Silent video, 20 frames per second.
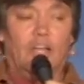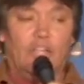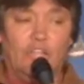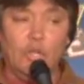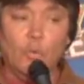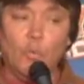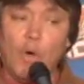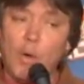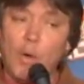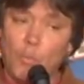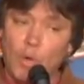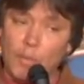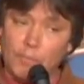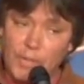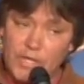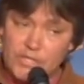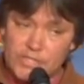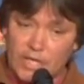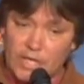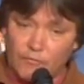You want
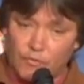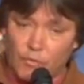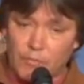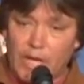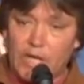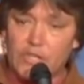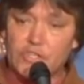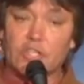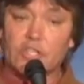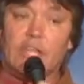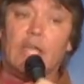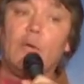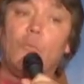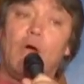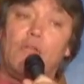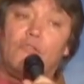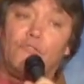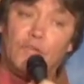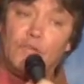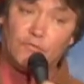one piece of information, they
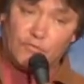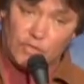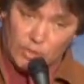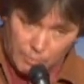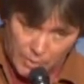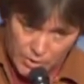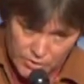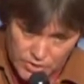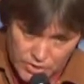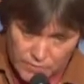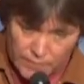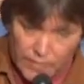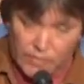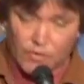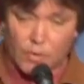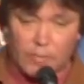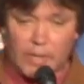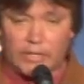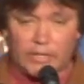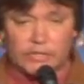want 50 pieces of
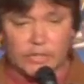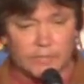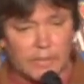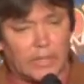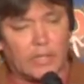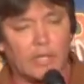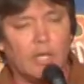information.